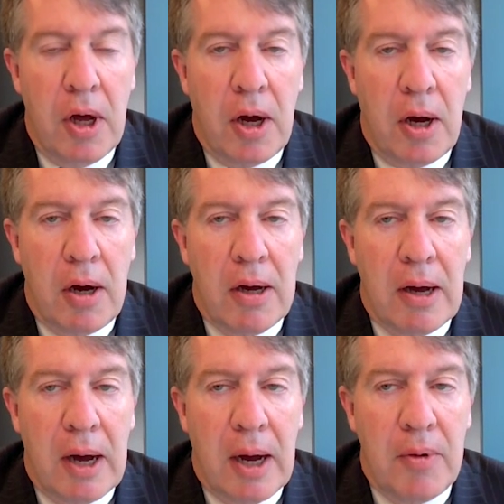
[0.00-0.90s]

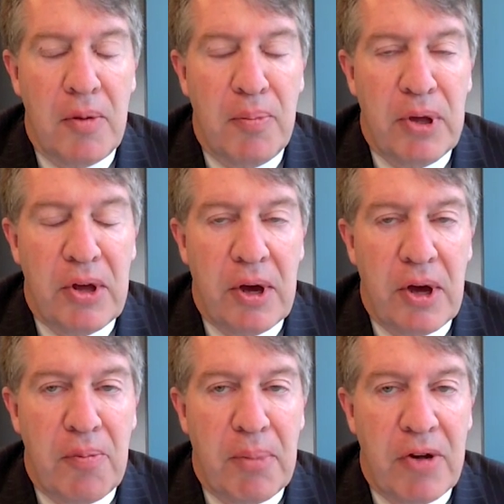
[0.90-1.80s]
I'm going to
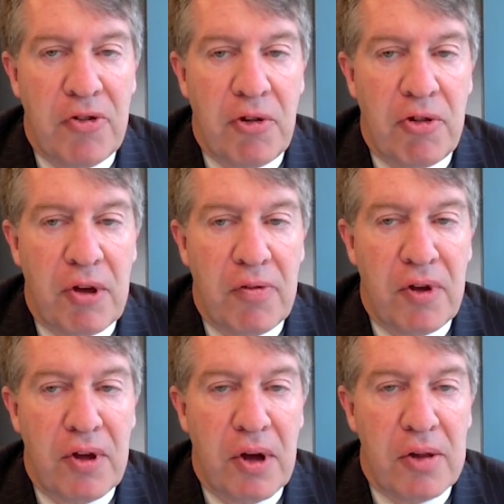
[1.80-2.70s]
begin by just
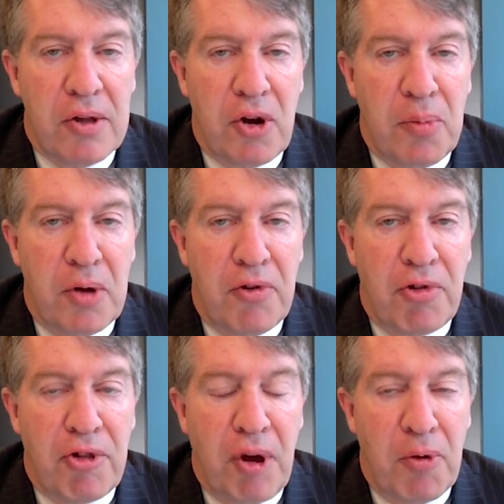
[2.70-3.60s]
giving a little bit of a
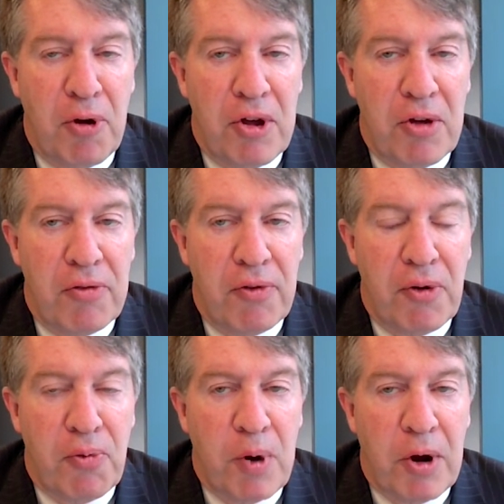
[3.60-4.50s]
summary of
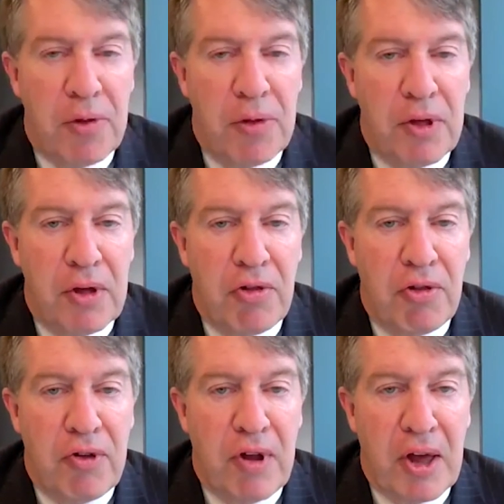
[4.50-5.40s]
where things
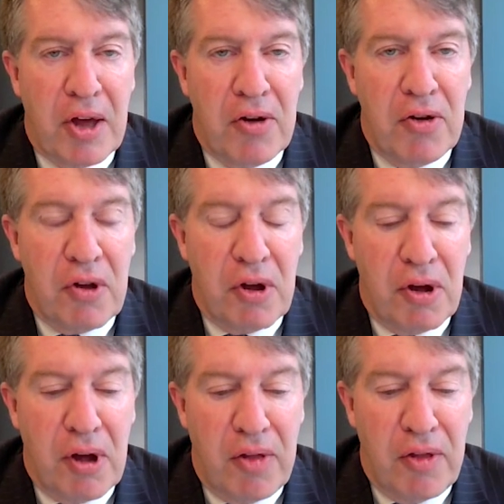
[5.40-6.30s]
stand
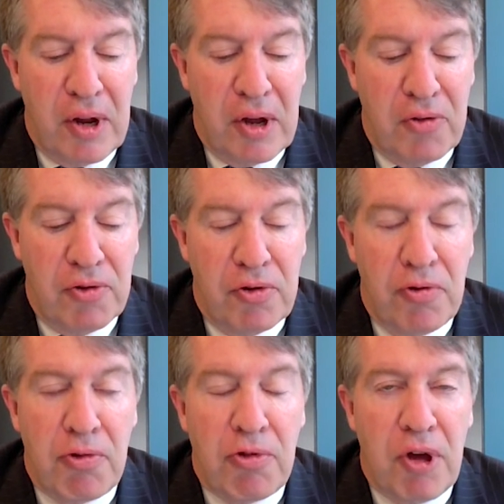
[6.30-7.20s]
and then
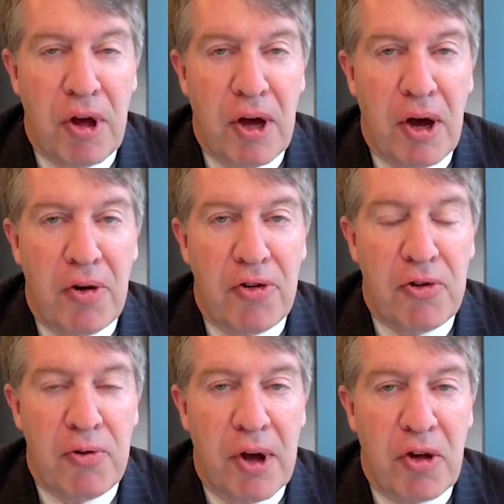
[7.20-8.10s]
introduce our
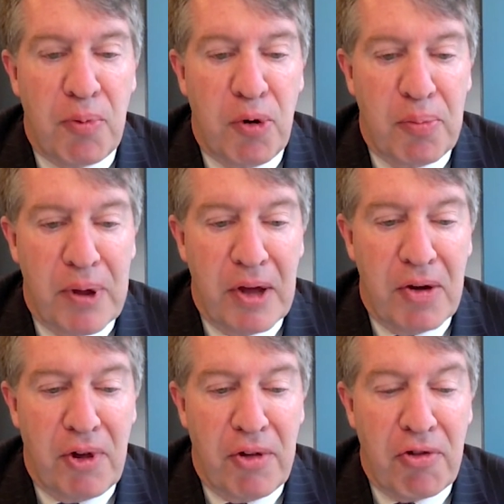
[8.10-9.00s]
two expert
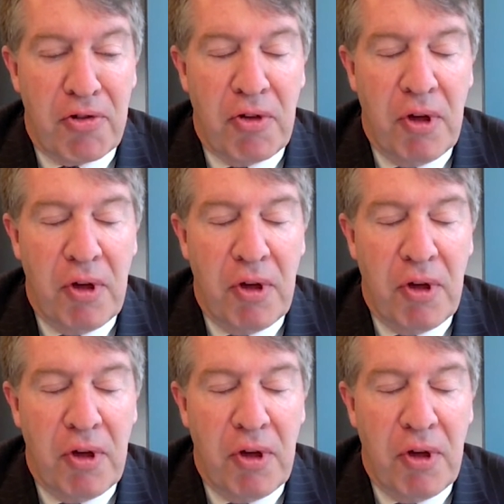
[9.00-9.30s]
panelists.